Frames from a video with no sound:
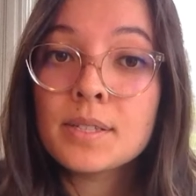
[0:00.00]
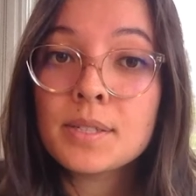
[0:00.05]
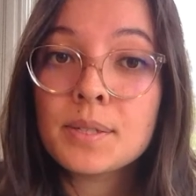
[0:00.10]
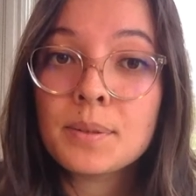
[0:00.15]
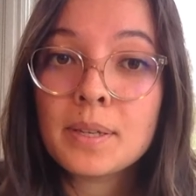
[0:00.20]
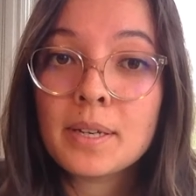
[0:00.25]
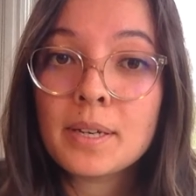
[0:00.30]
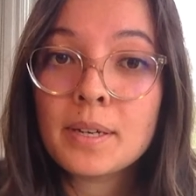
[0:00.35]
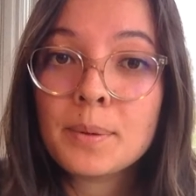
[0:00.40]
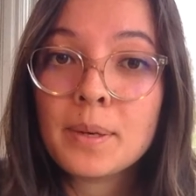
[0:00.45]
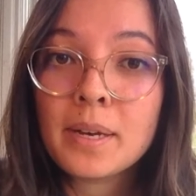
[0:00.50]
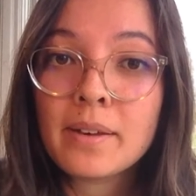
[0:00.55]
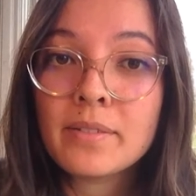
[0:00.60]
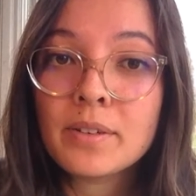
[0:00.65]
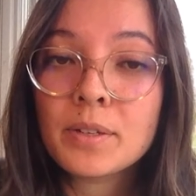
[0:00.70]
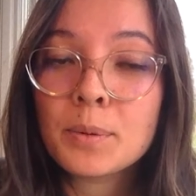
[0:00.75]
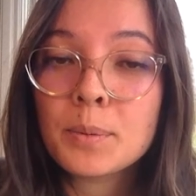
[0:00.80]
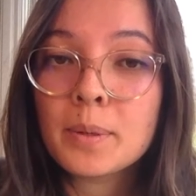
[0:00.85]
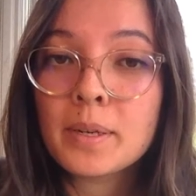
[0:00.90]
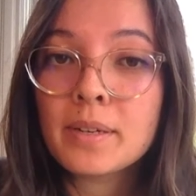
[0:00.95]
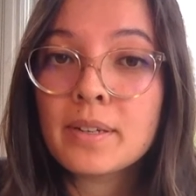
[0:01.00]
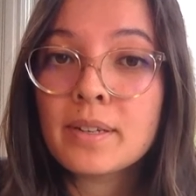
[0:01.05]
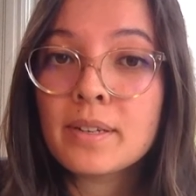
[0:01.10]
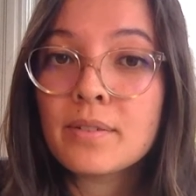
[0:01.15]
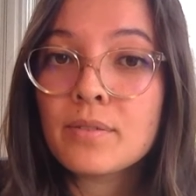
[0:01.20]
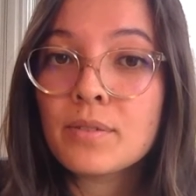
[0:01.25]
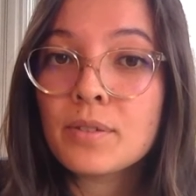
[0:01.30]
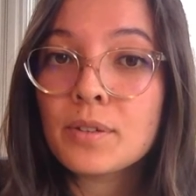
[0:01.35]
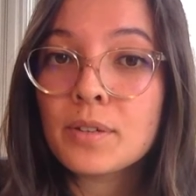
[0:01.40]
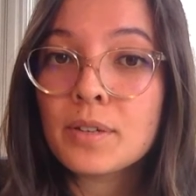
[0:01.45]
So here we have a
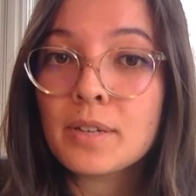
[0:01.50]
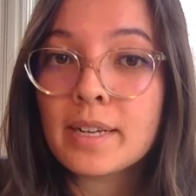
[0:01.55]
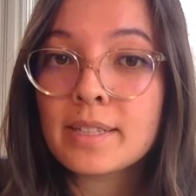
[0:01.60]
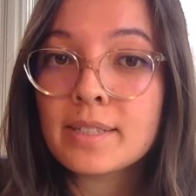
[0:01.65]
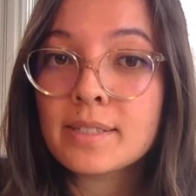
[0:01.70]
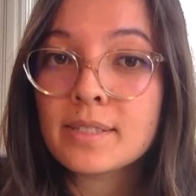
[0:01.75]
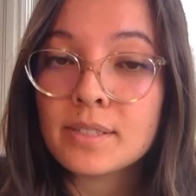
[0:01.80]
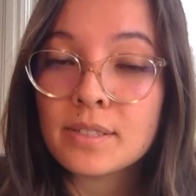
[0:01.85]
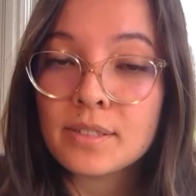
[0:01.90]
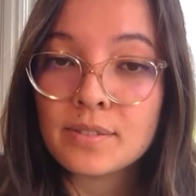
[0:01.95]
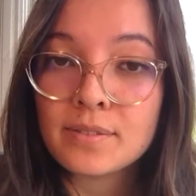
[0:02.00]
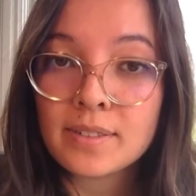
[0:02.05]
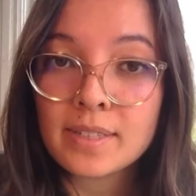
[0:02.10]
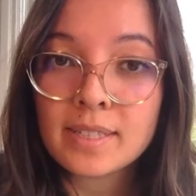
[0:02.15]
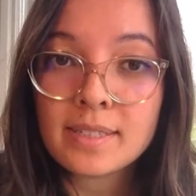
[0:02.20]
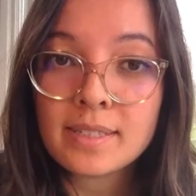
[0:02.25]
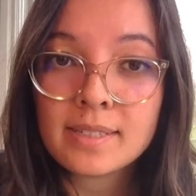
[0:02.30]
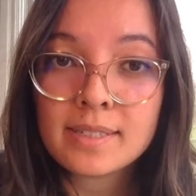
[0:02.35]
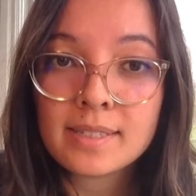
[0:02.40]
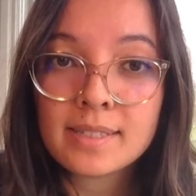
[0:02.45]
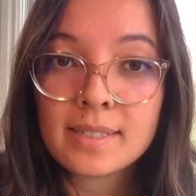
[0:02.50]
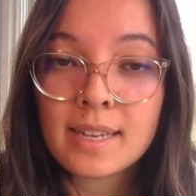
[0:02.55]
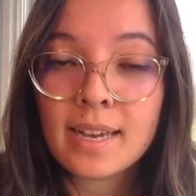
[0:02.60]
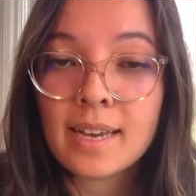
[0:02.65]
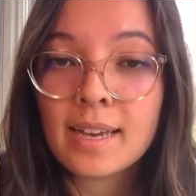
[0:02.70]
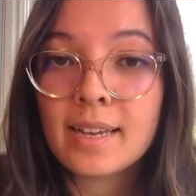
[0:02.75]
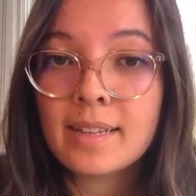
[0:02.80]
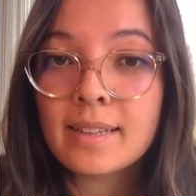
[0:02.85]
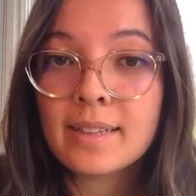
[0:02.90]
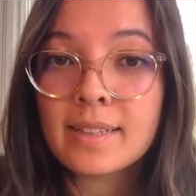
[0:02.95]
query for a service,
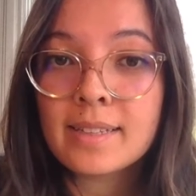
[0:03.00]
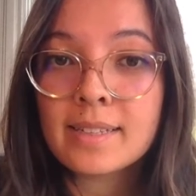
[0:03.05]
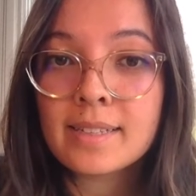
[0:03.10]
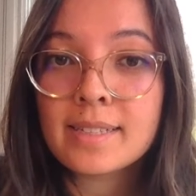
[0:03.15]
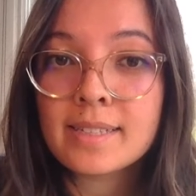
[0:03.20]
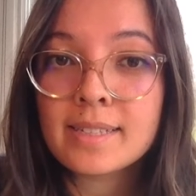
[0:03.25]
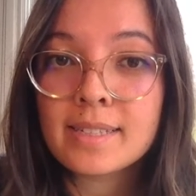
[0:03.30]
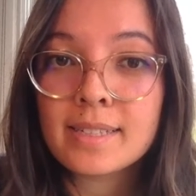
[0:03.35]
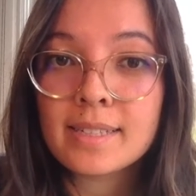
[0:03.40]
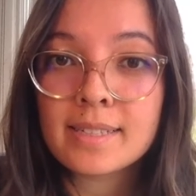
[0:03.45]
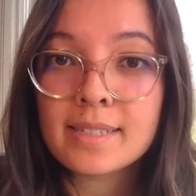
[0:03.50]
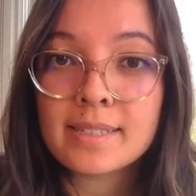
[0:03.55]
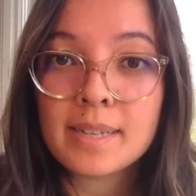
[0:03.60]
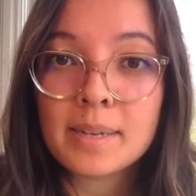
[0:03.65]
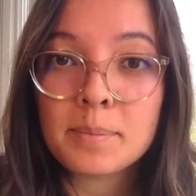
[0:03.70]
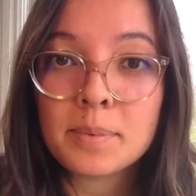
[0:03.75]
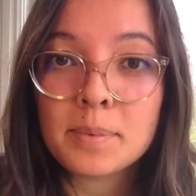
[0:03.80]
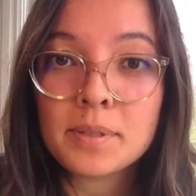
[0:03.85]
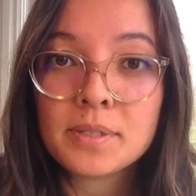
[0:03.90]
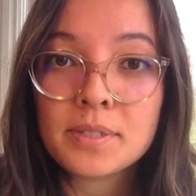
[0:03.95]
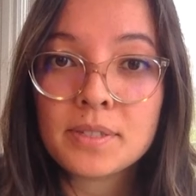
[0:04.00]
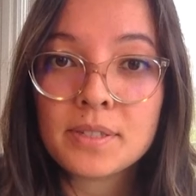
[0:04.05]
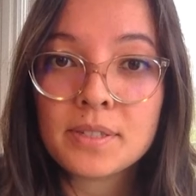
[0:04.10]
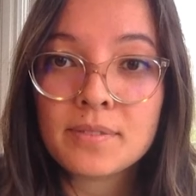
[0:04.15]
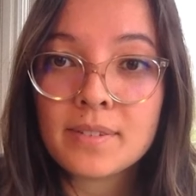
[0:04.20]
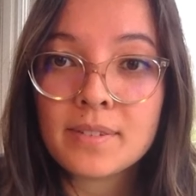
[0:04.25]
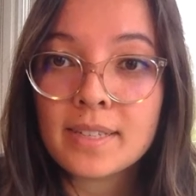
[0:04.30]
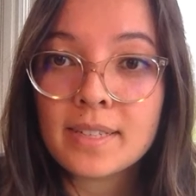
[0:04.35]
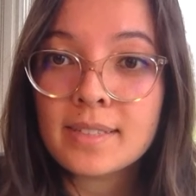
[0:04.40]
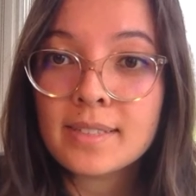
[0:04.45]
and this is an example
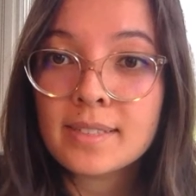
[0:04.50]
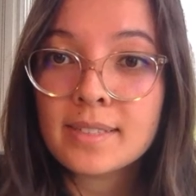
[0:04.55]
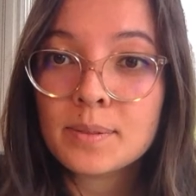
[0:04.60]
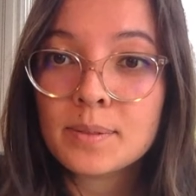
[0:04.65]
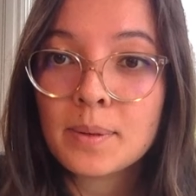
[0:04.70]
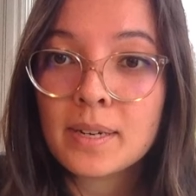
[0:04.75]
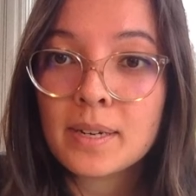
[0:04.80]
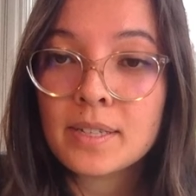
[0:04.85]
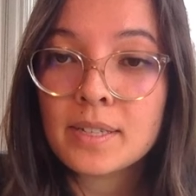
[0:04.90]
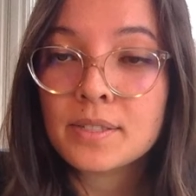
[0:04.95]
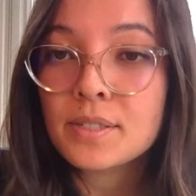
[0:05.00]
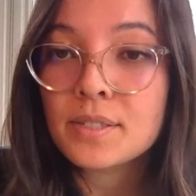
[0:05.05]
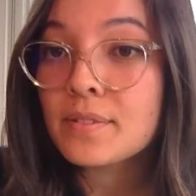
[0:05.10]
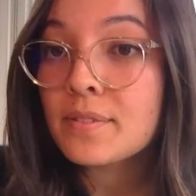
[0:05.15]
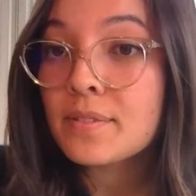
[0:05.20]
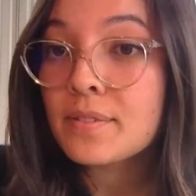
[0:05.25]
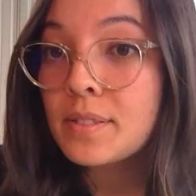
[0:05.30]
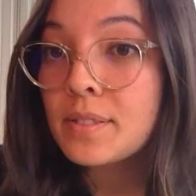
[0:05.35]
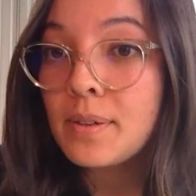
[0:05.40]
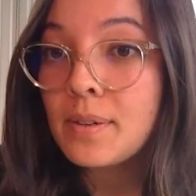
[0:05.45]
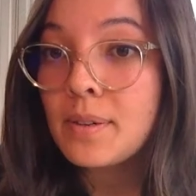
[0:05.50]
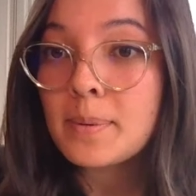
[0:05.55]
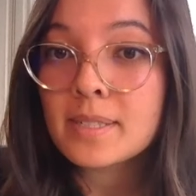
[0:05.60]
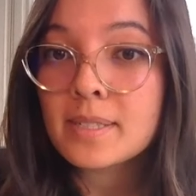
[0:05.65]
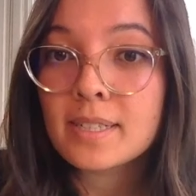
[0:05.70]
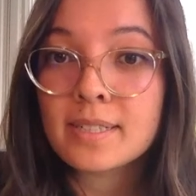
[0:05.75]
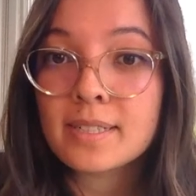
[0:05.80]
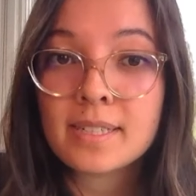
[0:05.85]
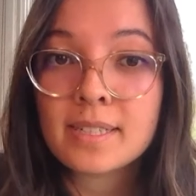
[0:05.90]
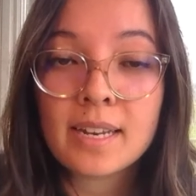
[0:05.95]
service where a service
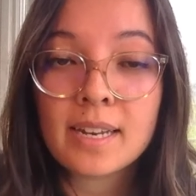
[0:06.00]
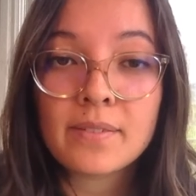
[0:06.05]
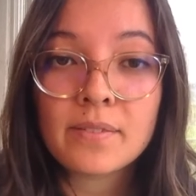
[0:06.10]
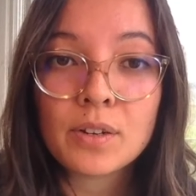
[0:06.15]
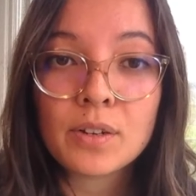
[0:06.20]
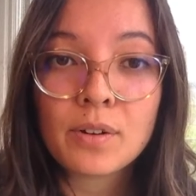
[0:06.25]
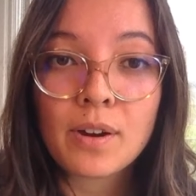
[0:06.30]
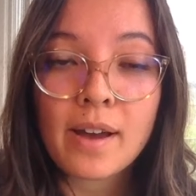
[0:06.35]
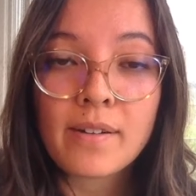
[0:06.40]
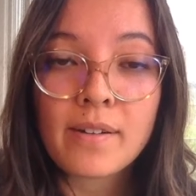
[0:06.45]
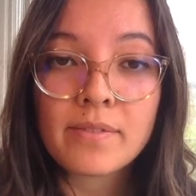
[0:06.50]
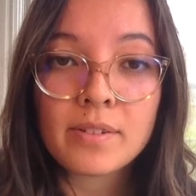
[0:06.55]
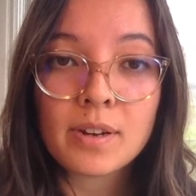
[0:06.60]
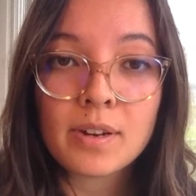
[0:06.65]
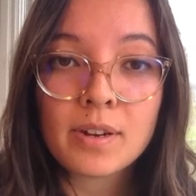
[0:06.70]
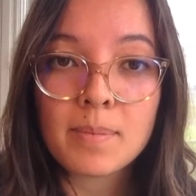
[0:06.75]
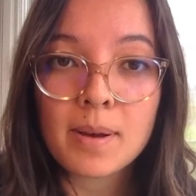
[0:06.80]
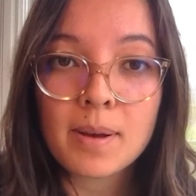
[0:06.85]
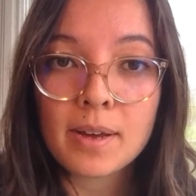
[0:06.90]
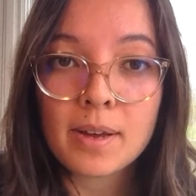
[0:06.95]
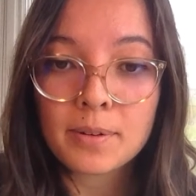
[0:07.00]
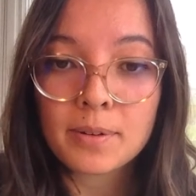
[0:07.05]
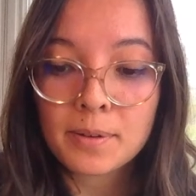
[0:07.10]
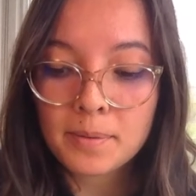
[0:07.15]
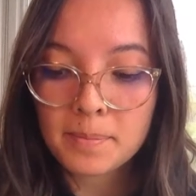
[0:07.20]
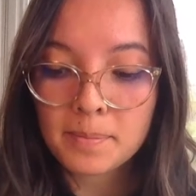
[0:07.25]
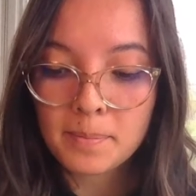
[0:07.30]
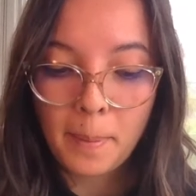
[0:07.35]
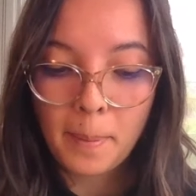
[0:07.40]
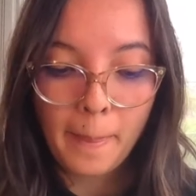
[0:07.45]
represents kind of a graph in our
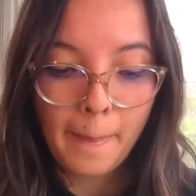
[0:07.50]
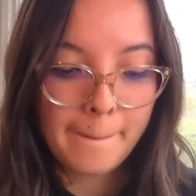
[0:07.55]
model.